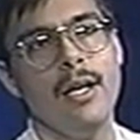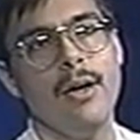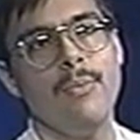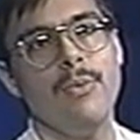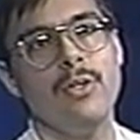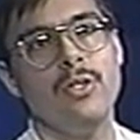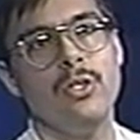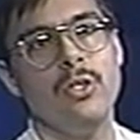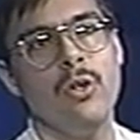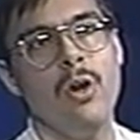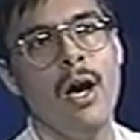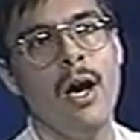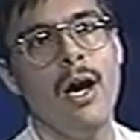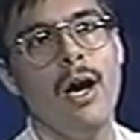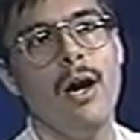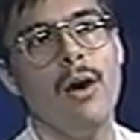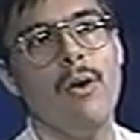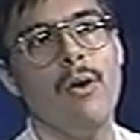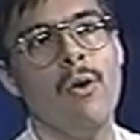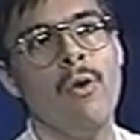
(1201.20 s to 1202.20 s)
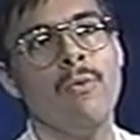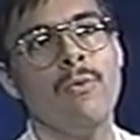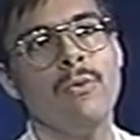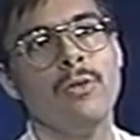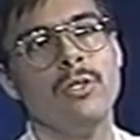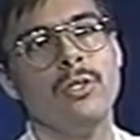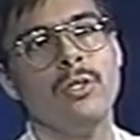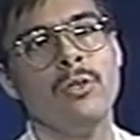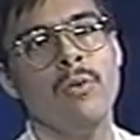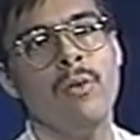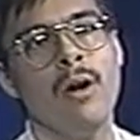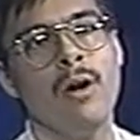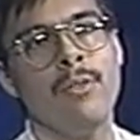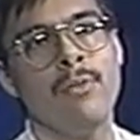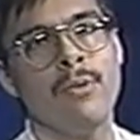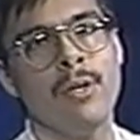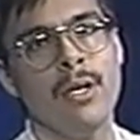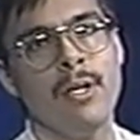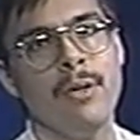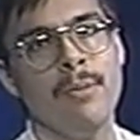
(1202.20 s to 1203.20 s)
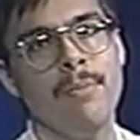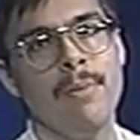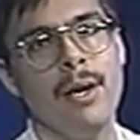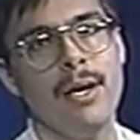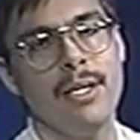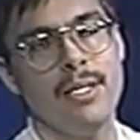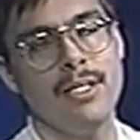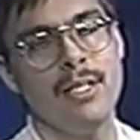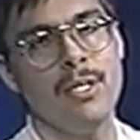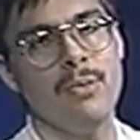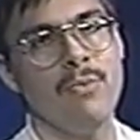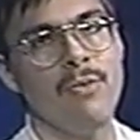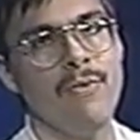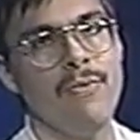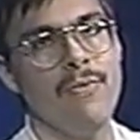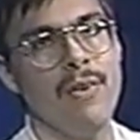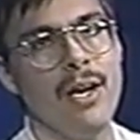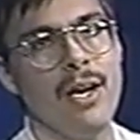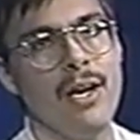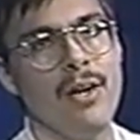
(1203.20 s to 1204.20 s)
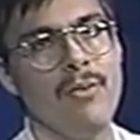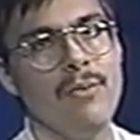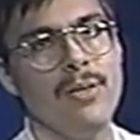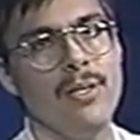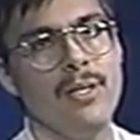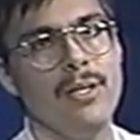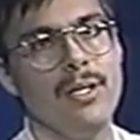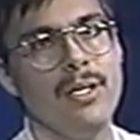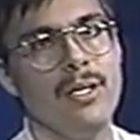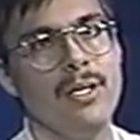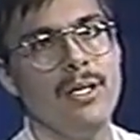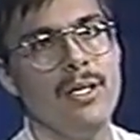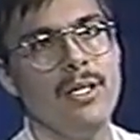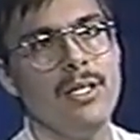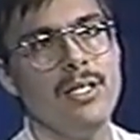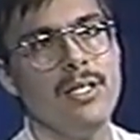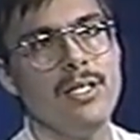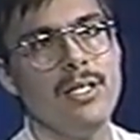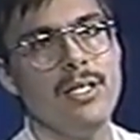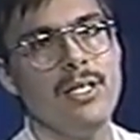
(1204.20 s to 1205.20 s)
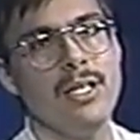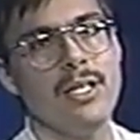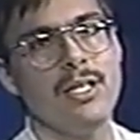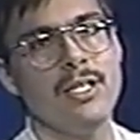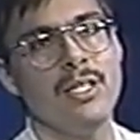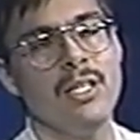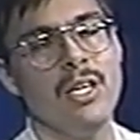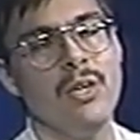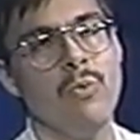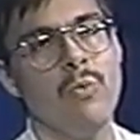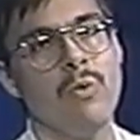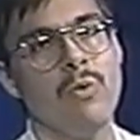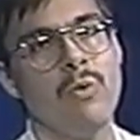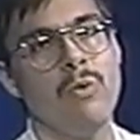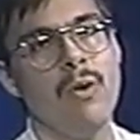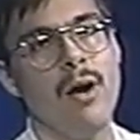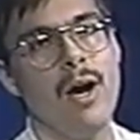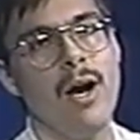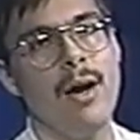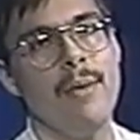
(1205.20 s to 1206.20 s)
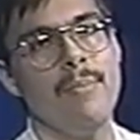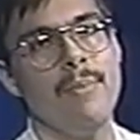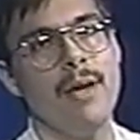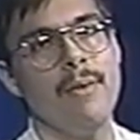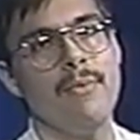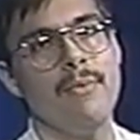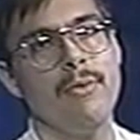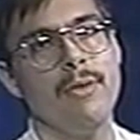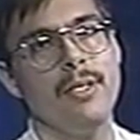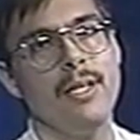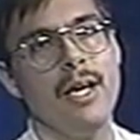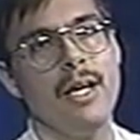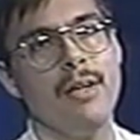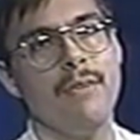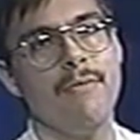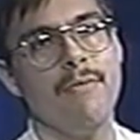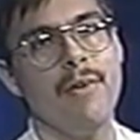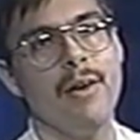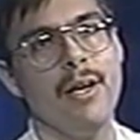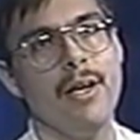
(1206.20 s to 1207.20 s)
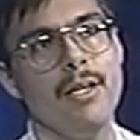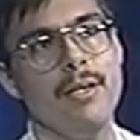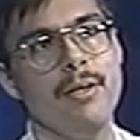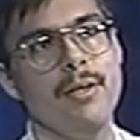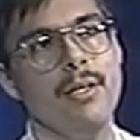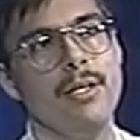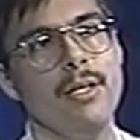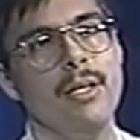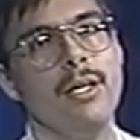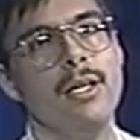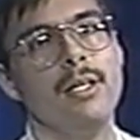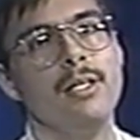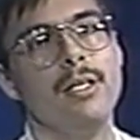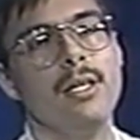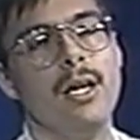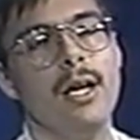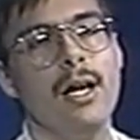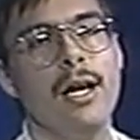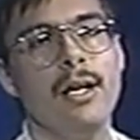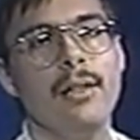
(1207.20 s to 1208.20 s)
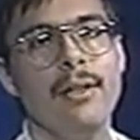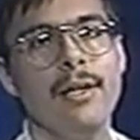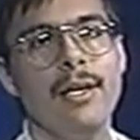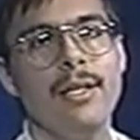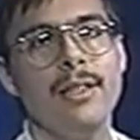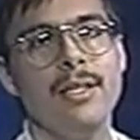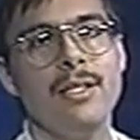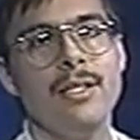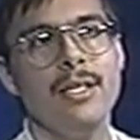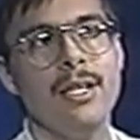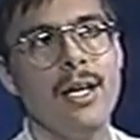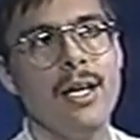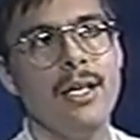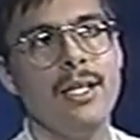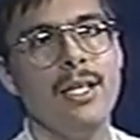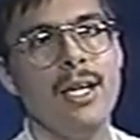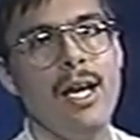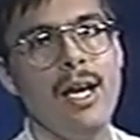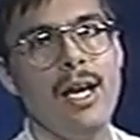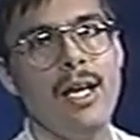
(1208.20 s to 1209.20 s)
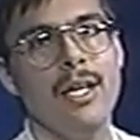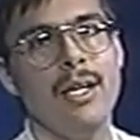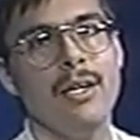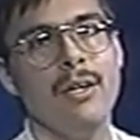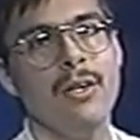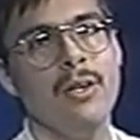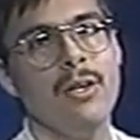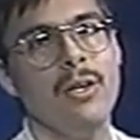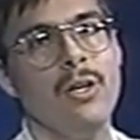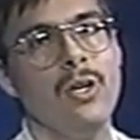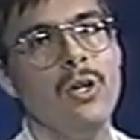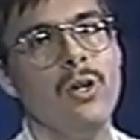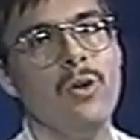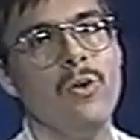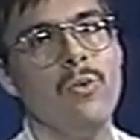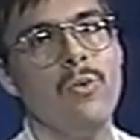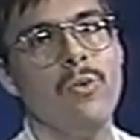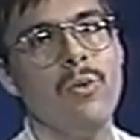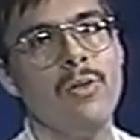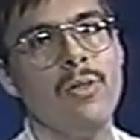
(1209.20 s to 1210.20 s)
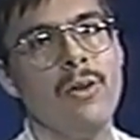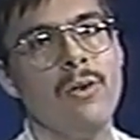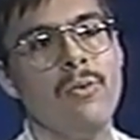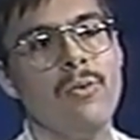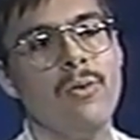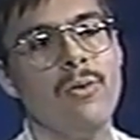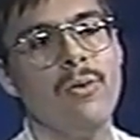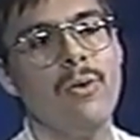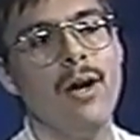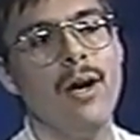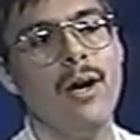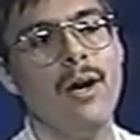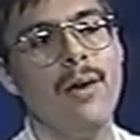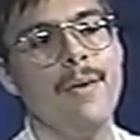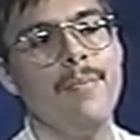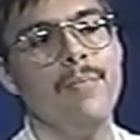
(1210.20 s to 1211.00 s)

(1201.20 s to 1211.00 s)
And of the over 300 bodies that were found, 60 were never identified. Unlike the Titanic, where there were